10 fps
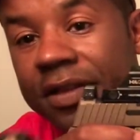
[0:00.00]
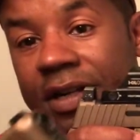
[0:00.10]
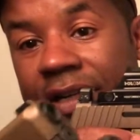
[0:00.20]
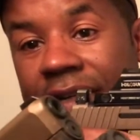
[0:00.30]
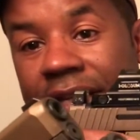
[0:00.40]

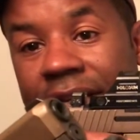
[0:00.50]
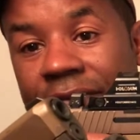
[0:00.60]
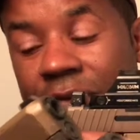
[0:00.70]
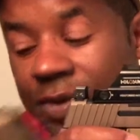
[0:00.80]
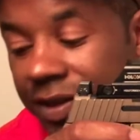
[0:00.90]
the
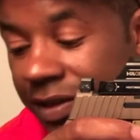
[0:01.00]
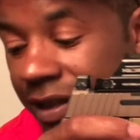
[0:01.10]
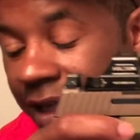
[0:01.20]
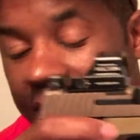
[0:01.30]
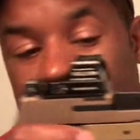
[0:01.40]
Enforce
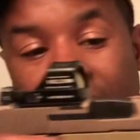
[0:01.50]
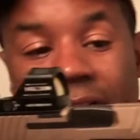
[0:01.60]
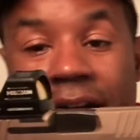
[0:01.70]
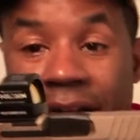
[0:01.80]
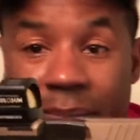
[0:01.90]

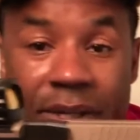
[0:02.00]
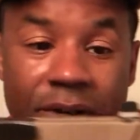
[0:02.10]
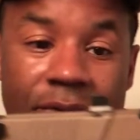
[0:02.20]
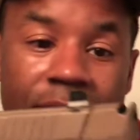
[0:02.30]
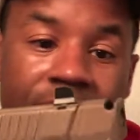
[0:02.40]

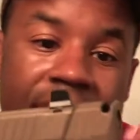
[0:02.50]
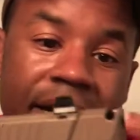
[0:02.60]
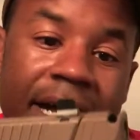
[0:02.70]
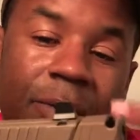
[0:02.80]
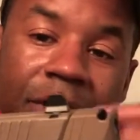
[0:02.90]
APL3
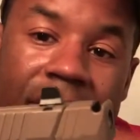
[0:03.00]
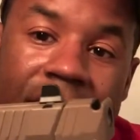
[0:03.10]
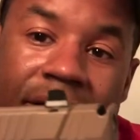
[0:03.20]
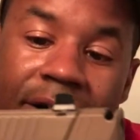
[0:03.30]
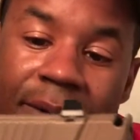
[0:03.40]
and with
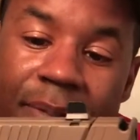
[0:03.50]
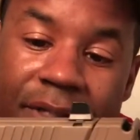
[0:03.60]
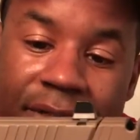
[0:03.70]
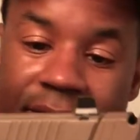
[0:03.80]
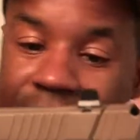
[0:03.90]
this comp.
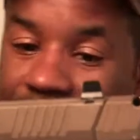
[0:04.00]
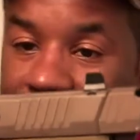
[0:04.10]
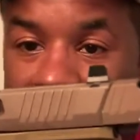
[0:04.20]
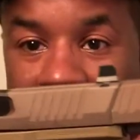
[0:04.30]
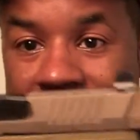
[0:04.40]
He's
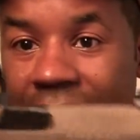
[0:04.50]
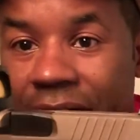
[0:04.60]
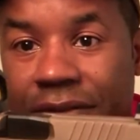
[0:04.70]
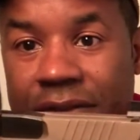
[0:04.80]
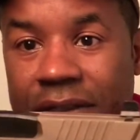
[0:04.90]
sending it
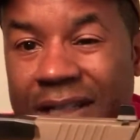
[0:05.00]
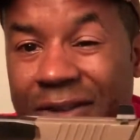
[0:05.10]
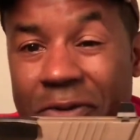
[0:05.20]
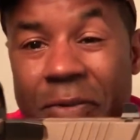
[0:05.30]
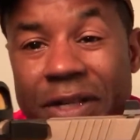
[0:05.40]
out. It's a
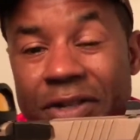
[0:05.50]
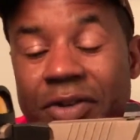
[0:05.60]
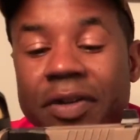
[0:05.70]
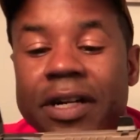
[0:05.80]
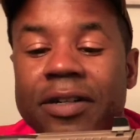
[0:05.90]
3-week
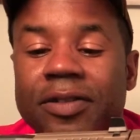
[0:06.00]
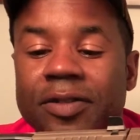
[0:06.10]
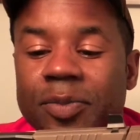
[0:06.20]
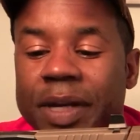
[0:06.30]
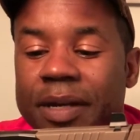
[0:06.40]
turnaround,
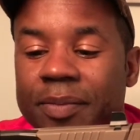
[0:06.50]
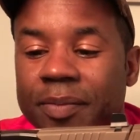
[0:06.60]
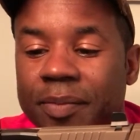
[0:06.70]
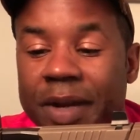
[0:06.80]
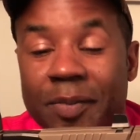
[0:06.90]
so it's being
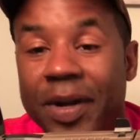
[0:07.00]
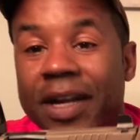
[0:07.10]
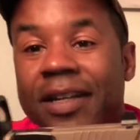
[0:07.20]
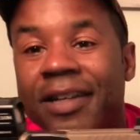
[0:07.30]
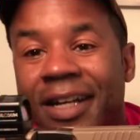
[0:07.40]

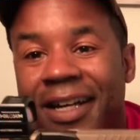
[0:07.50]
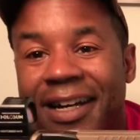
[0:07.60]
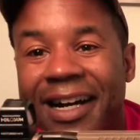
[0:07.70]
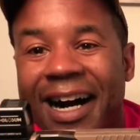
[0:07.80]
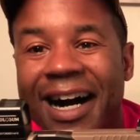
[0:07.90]
made.
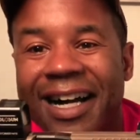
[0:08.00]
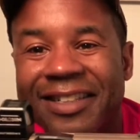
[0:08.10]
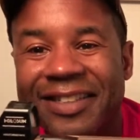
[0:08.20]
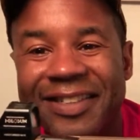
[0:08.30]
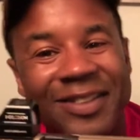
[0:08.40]
I
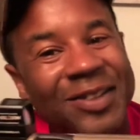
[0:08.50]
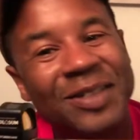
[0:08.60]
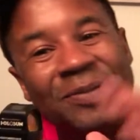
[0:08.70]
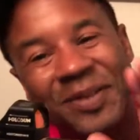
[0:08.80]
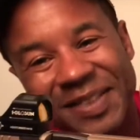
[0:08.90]
actually, you know
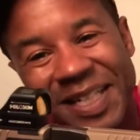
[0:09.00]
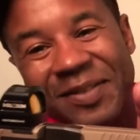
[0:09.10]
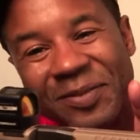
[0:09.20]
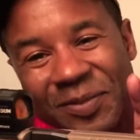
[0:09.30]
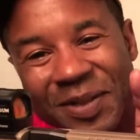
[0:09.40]
what, I'm gonna
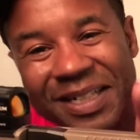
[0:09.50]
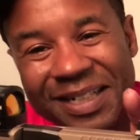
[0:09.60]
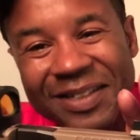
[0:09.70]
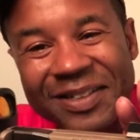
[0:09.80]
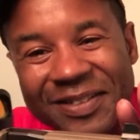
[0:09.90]
save the
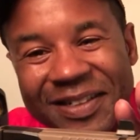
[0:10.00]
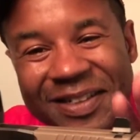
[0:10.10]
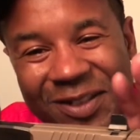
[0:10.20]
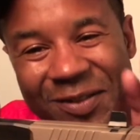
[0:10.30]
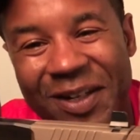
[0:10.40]
color.
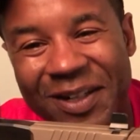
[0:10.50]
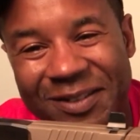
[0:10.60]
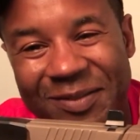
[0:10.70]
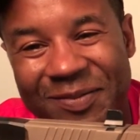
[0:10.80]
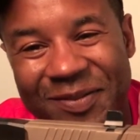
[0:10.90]
It's gonna be
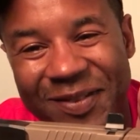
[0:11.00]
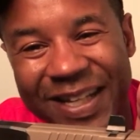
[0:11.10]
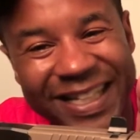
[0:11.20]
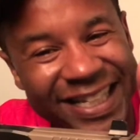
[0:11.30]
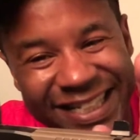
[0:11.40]
awesome.
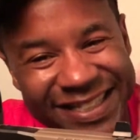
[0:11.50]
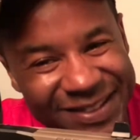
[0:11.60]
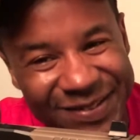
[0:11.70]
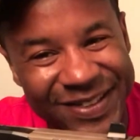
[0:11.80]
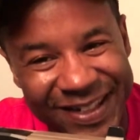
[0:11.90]
It's
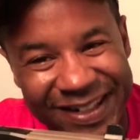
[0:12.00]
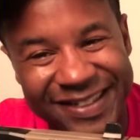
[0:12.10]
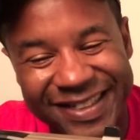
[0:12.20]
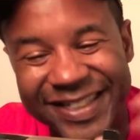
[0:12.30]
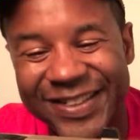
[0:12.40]
gonna be
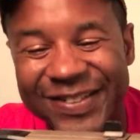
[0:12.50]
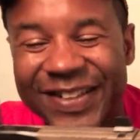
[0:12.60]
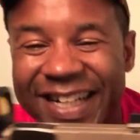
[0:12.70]
awesome.